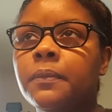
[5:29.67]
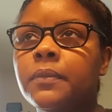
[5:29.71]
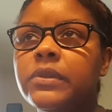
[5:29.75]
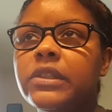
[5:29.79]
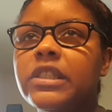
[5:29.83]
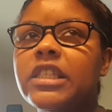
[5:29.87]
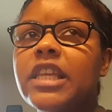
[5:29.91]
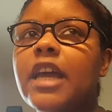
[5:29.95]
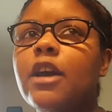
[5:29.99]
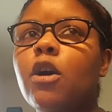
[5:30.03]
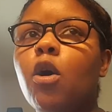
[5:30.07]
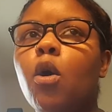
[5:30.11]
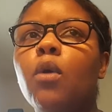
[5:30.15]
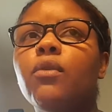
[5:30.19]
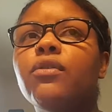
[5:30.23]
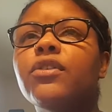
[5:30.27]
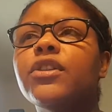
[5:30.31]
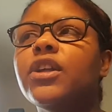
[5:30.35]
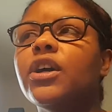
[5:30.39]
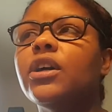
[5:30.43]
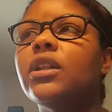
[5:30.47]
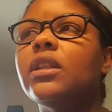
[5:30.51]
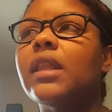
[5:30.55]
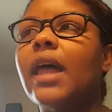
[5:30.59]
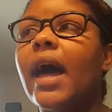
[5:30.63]
take over
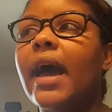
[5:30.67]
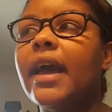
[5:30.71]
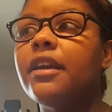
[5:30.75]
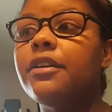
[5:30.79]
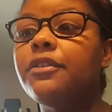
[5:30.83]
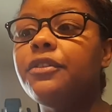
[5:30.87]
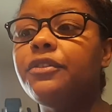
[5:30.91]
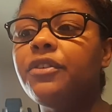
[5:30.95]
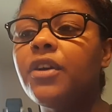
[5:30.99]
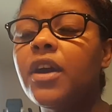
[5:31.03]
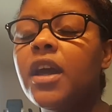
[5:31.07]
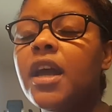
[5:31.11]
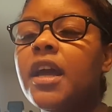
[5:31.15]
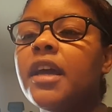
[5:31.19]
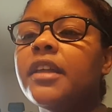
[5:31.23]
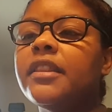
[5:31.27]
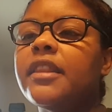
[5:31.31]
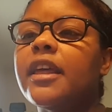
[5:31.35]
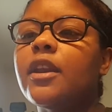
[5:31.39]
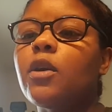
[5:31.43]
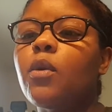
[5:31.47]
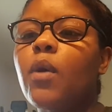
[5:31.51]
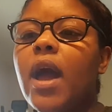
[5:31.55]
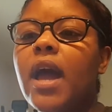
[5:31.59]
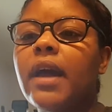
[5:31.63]
their life.
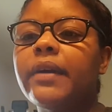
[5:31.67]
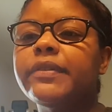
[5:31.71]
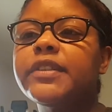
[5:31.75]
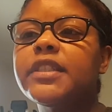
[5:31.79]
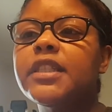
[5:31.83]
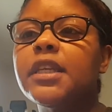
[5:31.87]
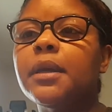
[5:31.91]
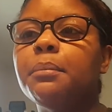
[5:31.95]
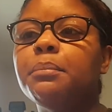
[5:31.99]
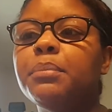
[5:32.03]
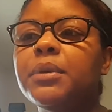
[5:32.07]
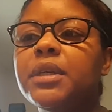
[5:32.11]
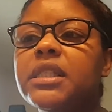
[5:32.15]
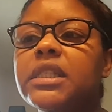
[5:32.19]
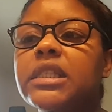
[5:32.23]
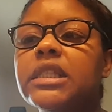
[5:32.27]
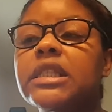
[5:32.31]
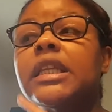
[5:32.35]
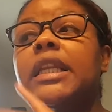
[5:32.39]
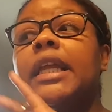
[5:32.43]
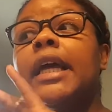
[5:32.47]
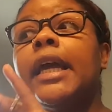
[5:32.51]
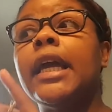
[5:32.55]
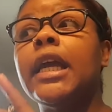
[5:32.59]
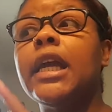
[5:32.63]
They don't have to be
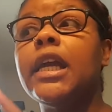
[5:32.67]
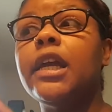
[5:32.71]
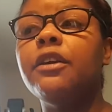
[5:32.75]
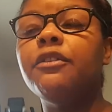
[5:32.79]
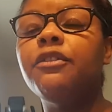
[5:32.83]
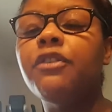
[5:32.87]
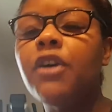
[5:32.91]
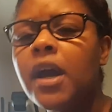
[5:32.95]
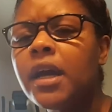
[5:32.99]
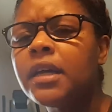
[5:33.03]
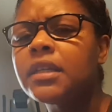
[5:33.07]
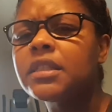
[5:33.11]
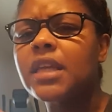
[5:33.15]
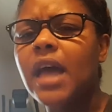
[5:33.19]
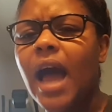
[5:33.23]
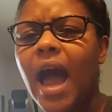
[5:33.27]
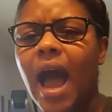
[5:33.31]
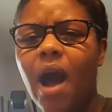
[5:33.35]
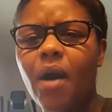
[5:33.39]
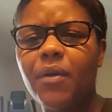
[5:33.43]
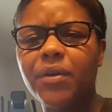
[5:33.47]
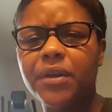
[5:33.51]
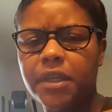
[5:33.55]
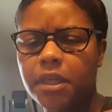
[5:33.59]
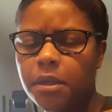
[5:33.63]
slave to
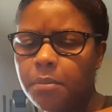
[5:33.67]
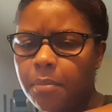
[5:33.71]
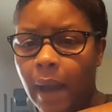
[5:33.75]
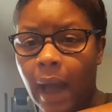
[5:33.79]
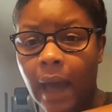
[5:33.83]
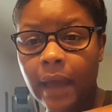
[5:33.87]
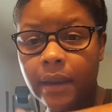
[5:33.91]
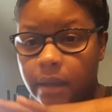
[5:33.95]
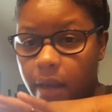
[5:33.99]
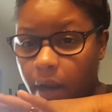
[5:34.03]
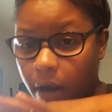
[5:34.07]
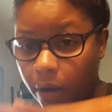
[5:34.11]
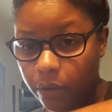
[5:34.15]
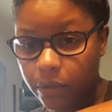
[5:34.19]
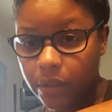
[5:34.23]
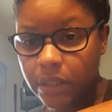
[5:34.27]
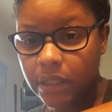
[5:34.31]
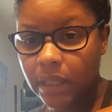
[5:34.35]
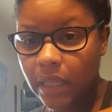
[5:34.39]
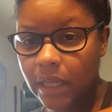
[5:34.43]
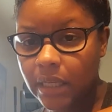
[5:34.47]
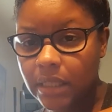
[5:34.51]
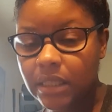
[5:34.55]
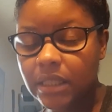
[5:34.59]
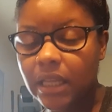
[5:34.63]
how anybody else
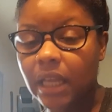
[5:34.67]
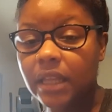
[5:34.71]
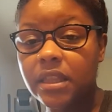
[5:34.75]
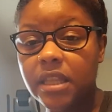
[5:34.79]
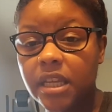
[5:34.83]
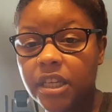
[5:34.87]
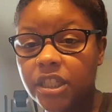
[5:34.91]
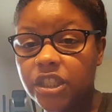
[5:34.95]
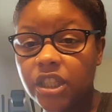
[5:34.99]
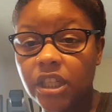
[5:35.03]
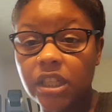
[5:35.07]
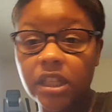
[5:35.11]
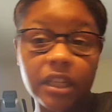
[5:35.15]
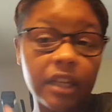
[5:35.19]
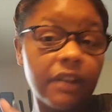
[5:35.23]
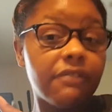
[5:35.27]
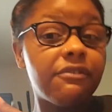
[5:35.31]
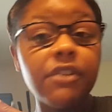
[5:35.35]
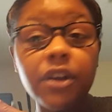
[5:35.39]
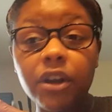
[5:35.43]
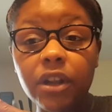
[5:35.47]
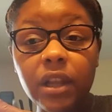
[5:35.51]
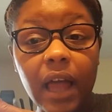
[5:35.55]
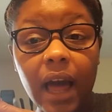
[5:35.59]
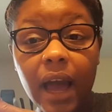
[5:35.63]
thinks that they should live
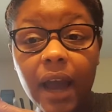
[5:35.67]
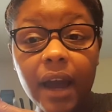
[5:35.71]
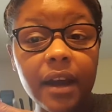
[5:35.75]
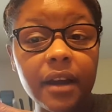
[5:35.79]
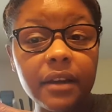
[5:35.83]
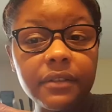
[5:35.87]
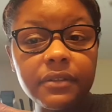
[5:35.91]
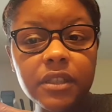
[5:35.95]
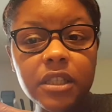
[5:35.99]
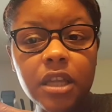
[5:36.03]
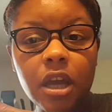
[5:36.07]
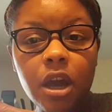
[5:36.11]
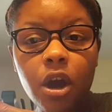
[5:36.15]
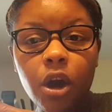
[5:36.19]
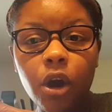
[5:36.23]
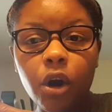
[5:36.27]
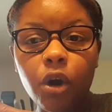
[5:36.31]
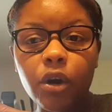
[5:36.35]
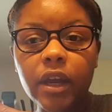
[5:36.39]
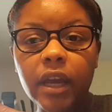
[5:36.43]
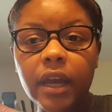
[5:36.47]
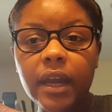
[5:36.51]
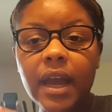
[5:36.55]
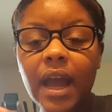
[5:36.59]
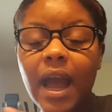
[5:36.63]
their lives.
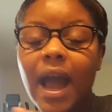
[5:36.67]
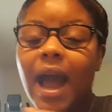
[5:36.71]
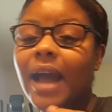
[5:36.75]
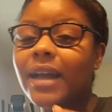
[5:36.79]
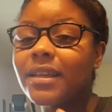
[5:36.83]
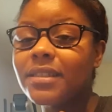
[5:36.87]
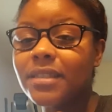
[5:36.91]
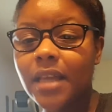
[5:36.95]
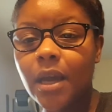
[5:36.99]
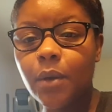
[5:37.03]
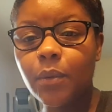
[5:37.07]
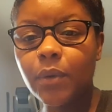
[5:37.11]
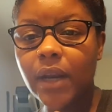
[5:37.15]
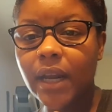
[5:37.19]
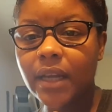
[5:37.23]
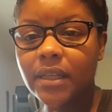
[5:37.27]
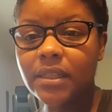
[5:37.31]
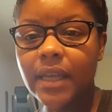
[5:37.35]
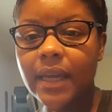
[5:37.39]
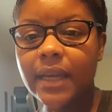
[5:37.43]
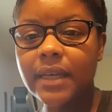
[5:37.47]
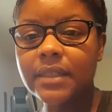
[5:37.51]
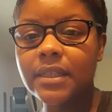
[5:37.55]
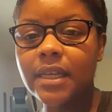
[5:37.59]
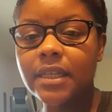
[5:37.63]
Okay, I say what I
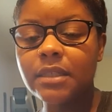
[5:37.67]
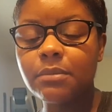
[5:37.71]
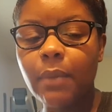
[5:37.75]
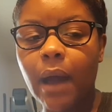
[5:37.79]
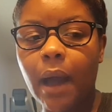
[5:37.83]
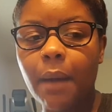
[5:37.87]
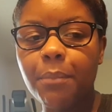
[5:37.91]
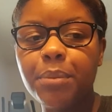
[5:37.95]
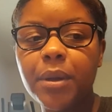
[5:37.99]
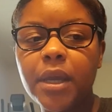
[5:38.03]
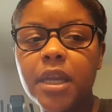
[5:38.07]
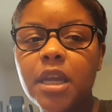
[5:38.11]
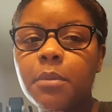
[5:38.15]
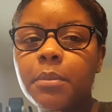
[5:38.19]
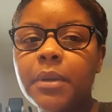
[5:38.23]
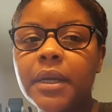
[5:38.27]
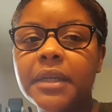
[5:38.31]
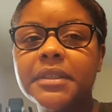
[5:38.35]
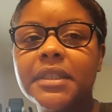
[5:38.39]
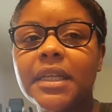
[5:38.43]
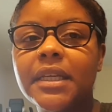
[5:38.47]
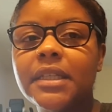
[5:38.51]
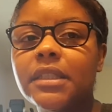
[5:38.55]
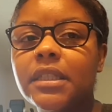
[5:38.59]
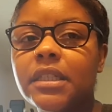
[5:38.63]
say because that's my opinion, but
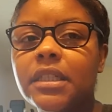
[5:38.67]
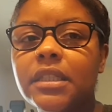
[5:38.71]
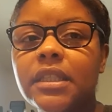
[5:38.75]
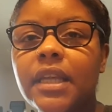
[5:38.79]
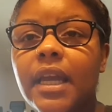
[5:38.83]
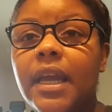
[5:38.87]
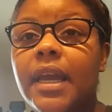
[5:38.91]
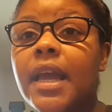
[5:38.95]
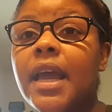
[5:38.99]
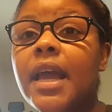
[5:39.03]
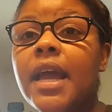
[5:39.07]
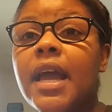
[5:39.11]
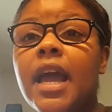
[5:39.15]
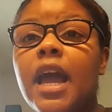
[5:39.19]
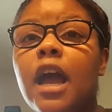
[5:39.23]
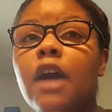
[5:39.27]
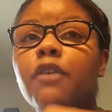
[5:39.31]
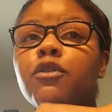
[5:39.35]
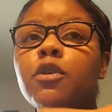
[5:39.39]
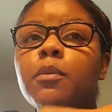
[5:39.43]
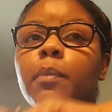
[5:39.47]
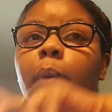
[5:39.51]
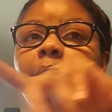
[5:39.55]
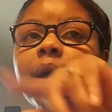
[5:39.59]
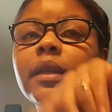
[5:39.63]
at the end of the day,
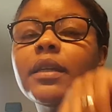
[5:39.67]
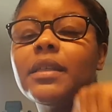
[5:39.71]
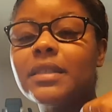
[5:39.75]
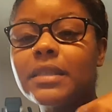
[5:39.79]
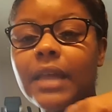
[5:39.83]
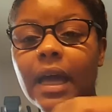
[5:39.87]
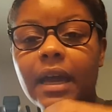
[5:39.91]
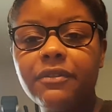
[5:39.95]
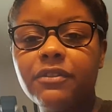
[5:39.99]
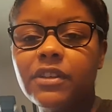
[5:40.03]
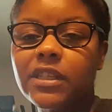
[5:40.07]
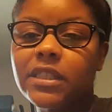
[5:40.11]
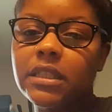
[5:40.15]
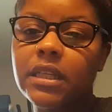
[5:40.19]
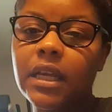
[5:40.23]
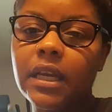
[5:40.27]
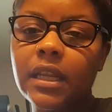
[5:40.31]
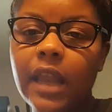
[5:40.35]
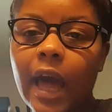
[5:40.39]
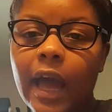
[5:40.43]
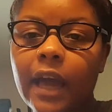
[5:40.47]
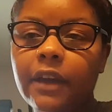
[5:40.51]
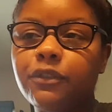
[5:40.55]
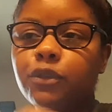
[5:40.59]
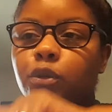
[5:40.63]
everybody's life is their
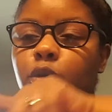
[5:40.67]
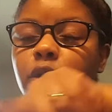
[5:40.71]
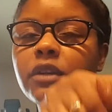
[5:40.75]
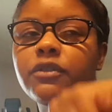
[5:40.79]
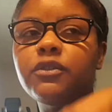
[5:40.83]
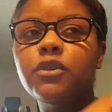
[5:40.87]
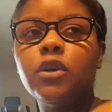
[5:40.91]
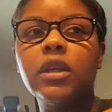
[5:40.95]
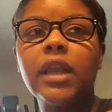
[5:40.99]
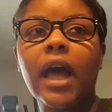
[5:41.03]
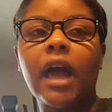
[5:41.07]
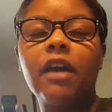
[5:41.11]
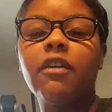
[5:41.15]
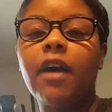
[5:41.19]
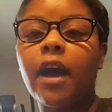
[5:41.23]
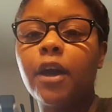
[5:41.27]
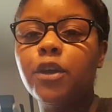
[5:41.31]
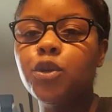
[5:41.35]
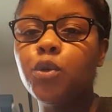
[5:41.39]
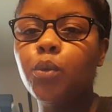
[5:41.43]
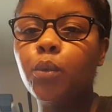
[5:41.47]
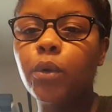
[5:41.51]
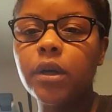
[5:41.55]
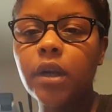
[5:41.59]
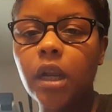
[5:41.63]
life. You live your life how
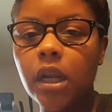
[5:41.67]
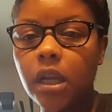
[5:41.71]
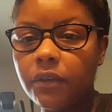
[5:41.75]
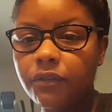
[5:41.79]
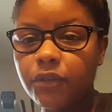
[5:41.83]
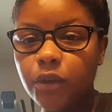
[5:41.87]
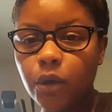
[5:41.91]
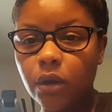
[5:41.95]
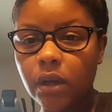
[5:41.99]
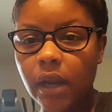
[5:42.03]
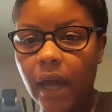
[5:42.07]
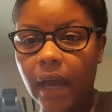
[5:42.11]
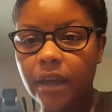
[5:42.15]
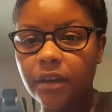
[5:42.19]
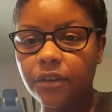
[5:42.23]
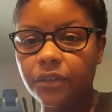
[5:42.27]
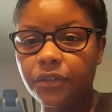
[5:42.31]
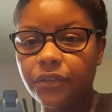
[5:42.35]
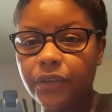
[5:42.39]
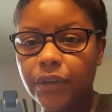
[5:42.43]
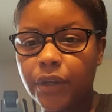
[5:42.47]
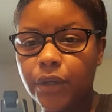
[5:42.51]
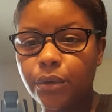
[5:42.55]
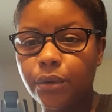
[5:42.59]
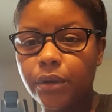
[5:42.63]
you want to live your life.
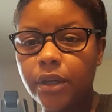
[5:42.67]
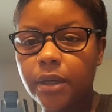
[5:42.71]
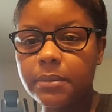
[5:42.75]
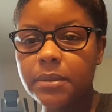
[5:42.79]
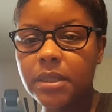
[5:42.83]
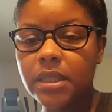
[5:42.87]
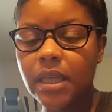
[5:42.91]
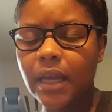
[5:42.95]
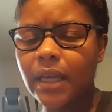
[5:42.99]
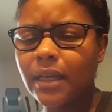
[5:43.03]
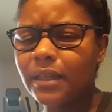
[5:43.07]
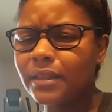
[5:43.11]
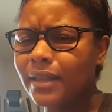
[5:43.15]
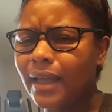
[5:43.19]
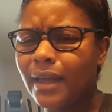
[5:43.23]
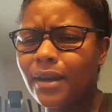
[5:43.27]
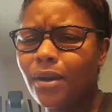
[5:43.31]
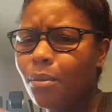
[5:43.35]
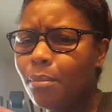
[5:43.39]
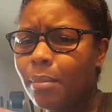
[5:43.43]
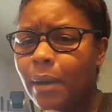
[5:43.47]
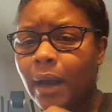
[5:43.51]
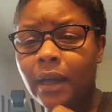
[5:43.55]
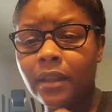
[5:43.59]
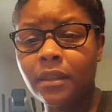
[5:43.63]
You know what I'm saying? That
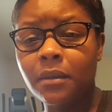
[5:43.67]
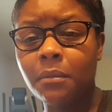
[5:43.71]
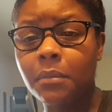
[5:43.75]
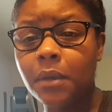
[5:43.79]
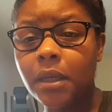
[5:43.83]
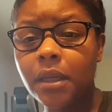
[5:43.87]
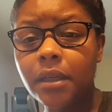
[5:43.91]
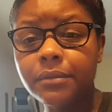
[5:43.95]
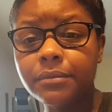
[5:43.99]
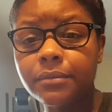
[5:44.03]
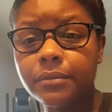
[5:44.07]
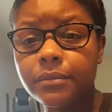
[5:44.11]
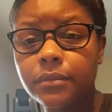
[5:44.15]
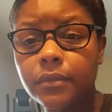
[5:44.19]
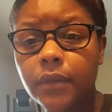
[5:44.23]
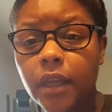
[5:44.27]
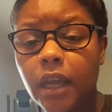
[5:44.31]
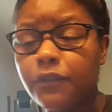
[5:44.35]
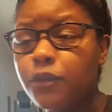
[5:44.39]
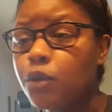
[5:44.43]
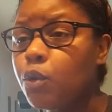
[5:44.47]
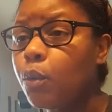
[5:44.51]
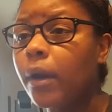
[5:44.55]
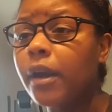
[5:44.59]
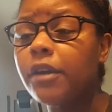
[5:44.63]
don't bother me.
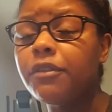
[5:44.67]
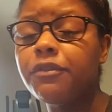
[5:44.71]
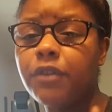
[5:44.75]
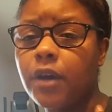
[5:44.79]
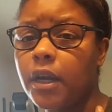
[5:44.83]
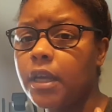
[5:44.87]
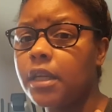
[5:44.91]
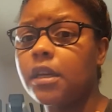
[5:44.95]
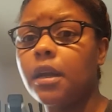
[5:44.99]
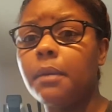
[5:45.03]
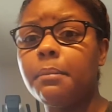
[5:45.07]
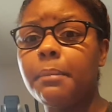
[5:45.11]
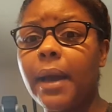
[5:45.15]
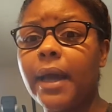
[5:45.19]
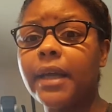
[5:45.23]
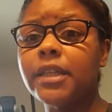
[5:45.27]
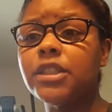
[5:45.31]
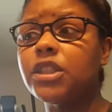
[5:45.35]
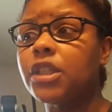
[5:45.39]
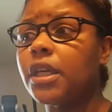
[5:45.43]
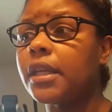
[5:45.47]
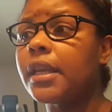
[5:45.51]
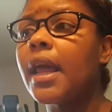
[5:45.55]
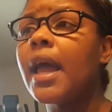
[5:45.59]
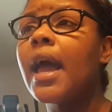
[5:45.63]
If you ain't fucking up my
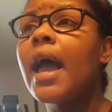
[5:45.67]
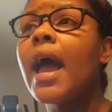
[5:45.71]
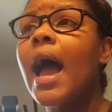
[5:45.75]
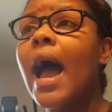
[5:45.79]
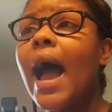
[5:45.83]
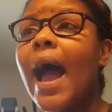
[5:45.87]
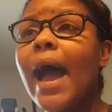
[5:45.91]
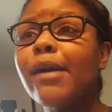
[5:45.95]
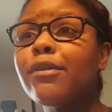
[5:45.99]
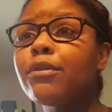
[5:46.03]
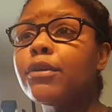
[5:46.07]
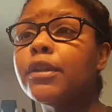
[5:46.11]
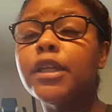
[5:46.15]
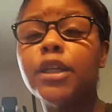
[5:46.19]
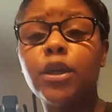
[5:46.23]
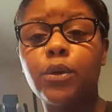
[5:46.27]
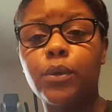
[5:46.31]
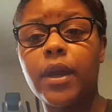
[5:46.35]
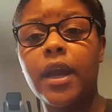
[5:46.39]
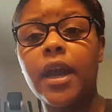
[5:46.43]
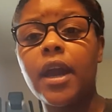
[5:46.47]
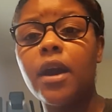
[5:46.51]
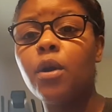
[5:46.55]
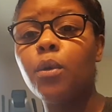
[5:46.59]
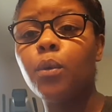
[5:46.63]
shit, I really
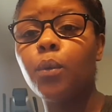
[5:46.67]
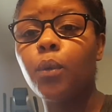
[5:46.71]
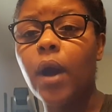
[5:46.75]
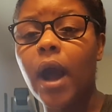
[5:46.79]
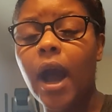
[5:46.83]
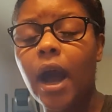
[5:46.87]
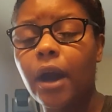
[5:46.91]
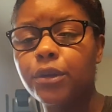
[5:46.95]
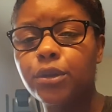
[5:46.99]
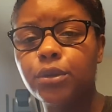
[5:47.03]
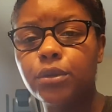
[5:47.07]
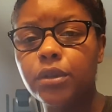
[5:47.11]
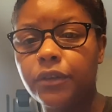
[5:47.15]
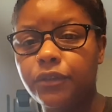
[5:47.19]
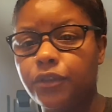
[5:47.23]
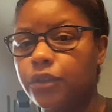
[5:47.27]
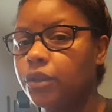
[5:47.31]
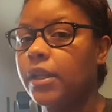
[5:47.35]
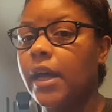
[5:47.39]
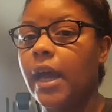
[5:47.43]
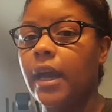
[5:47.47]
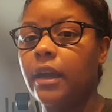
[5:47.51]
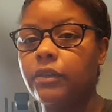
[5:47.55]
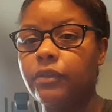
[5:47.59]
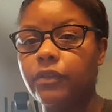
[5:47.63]
don't care how you live
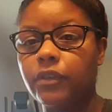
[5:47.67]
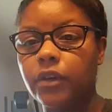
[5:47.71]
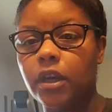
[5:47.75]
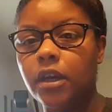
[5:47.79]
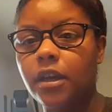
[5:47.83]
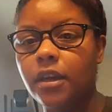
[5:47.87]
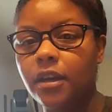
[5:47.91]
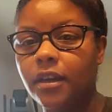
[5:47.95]
your life.